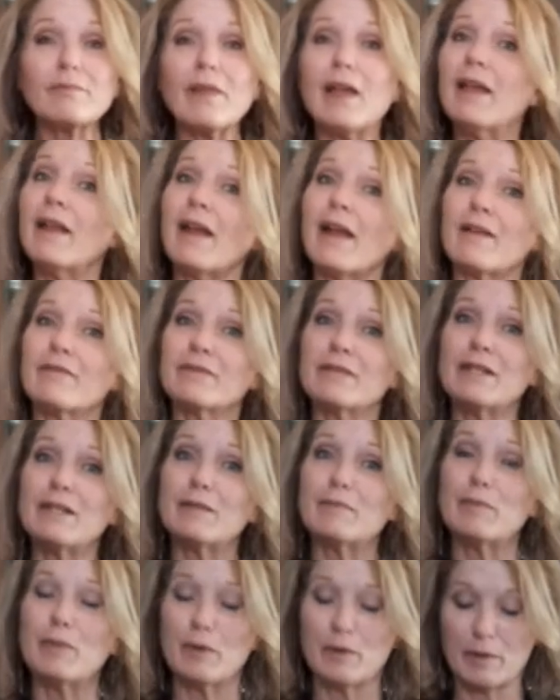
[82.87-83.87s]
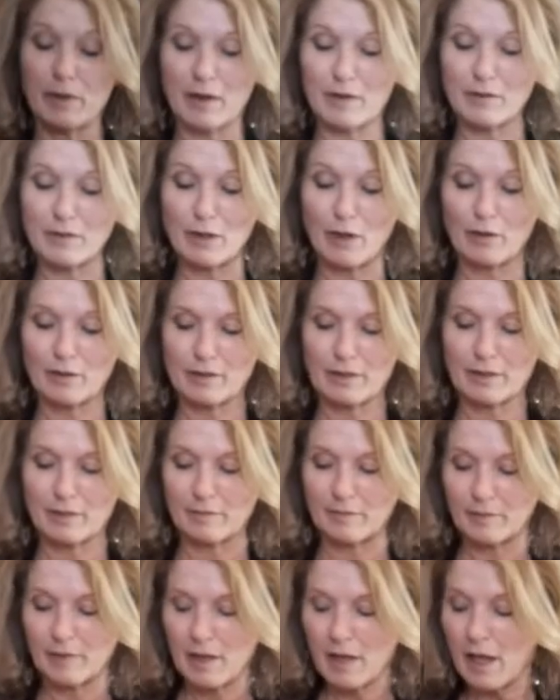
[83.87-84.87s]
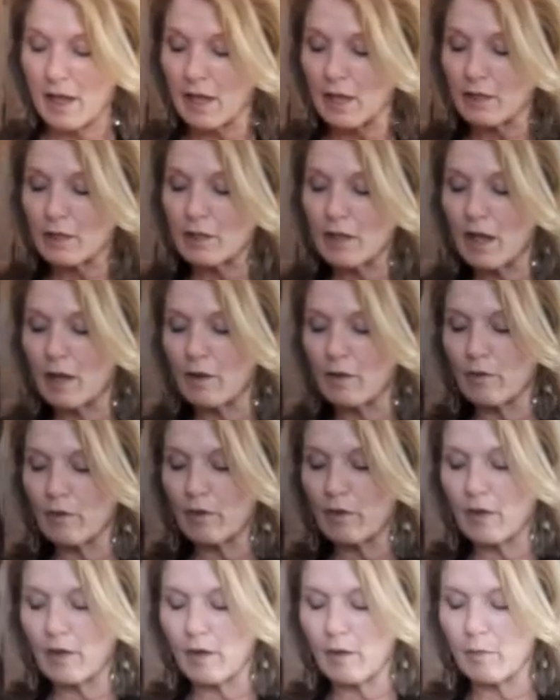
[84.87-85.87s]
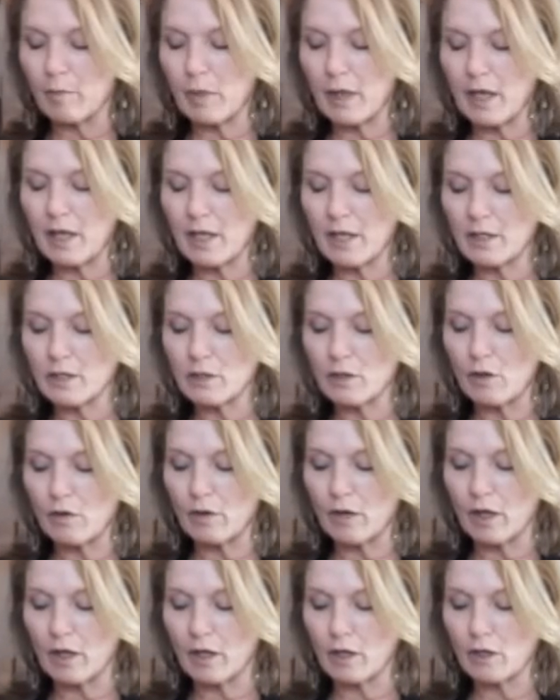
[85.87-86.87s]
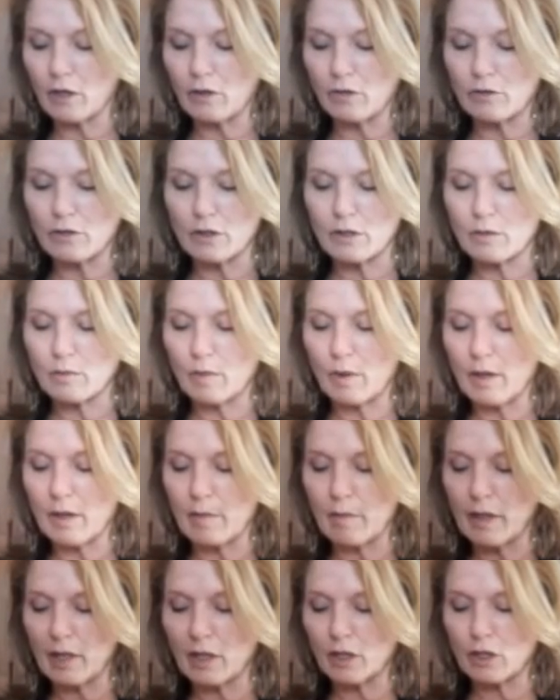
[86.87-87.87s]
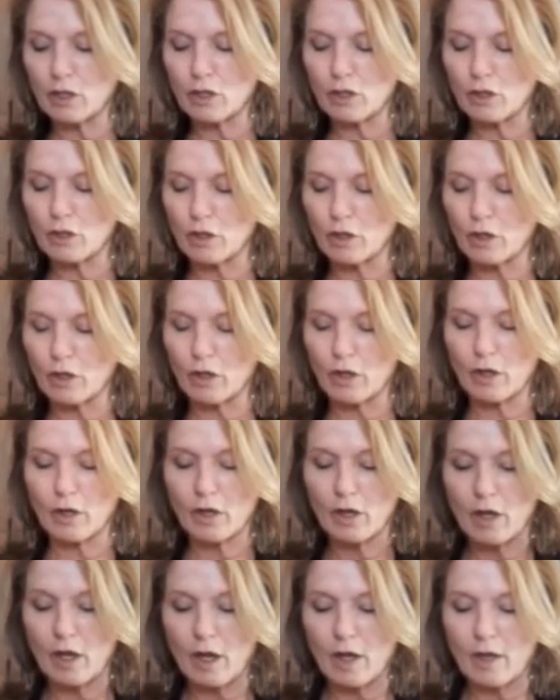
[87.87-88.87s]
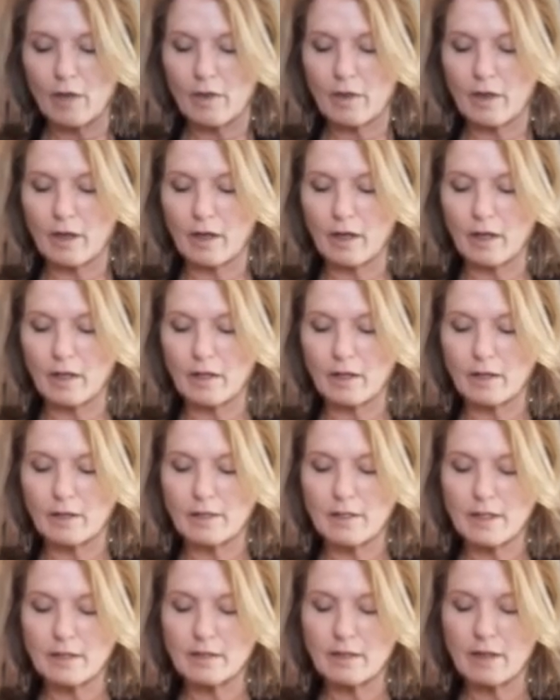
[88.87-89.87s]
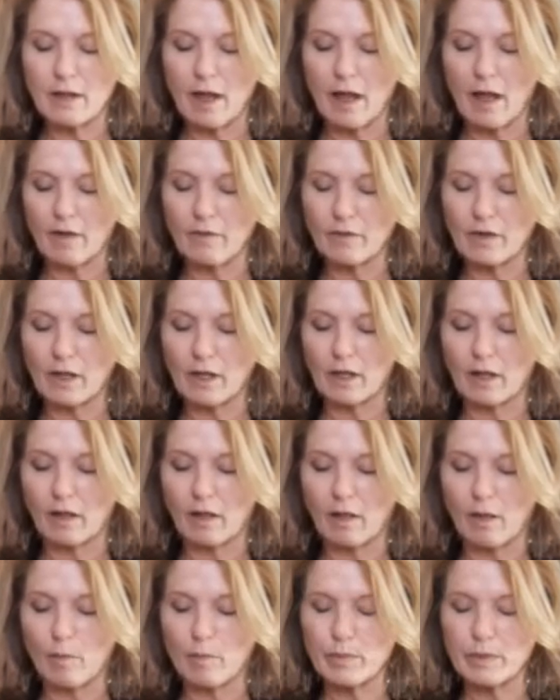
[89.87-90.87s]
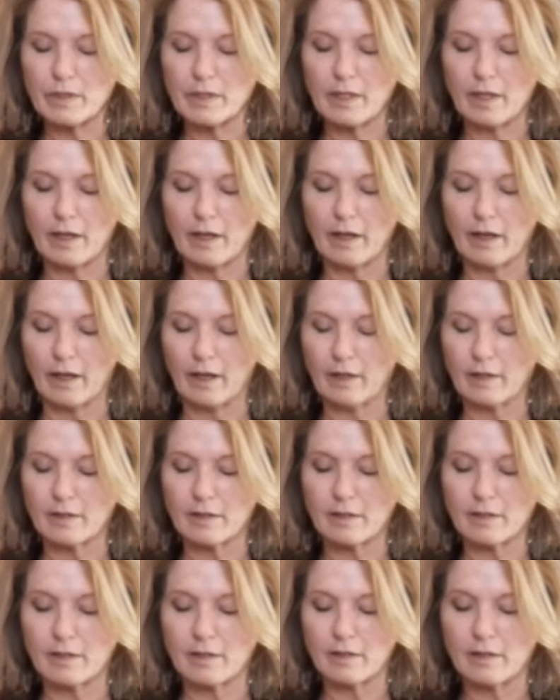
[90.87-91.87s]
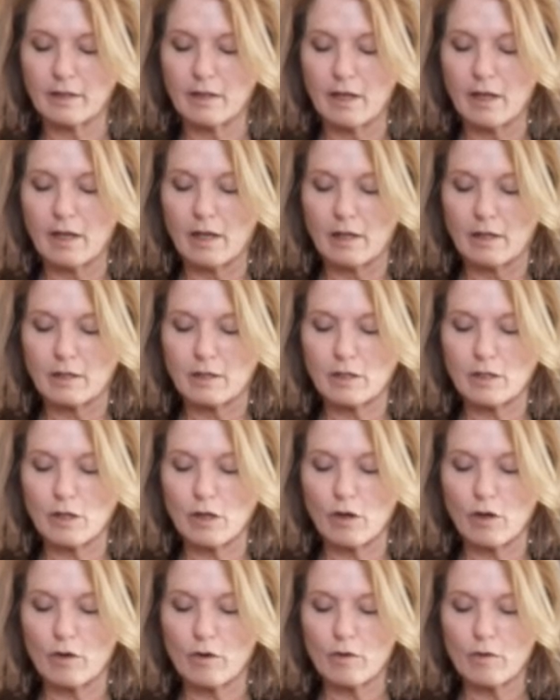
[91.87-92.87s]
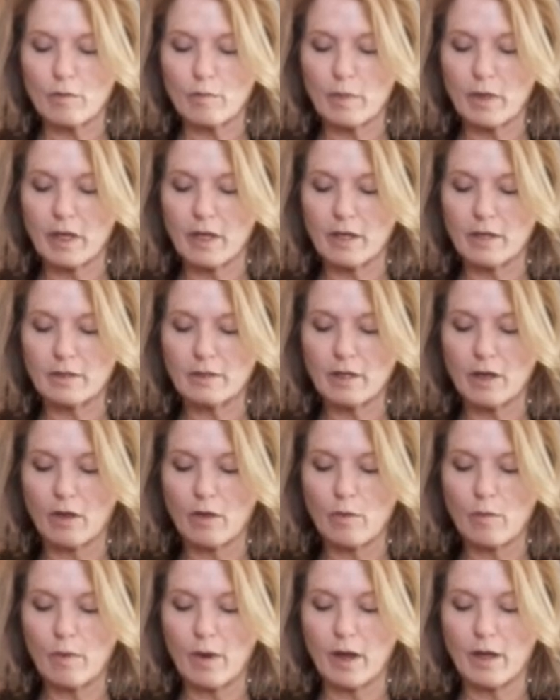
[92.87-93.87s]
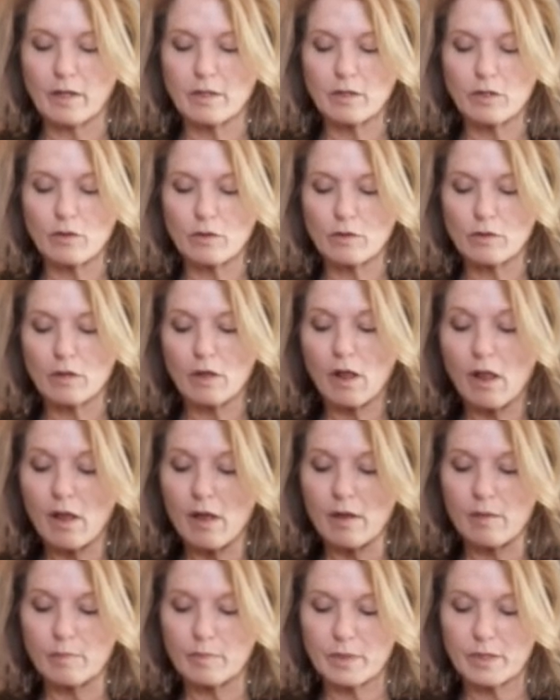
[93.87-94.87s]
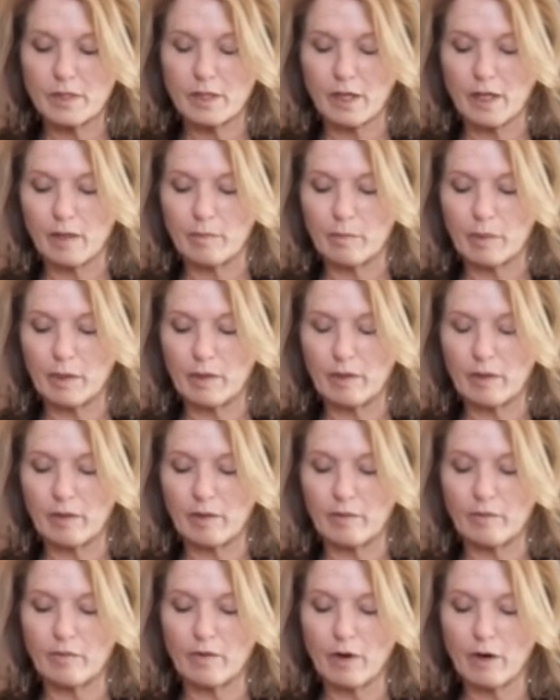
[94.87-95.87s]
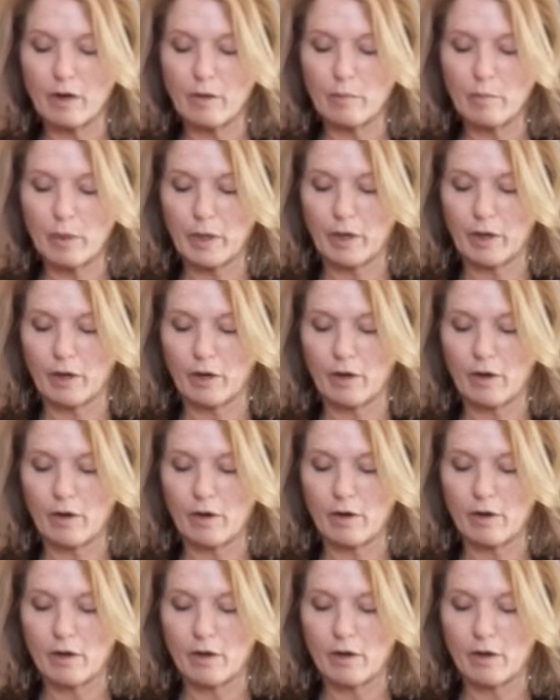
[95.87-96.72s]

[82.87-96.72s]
and a half teaspoon of salt. Now the baking soda, you just want to make sure that it doesn't have any clumps in it. So, because otherwise those clumps can be very bitter.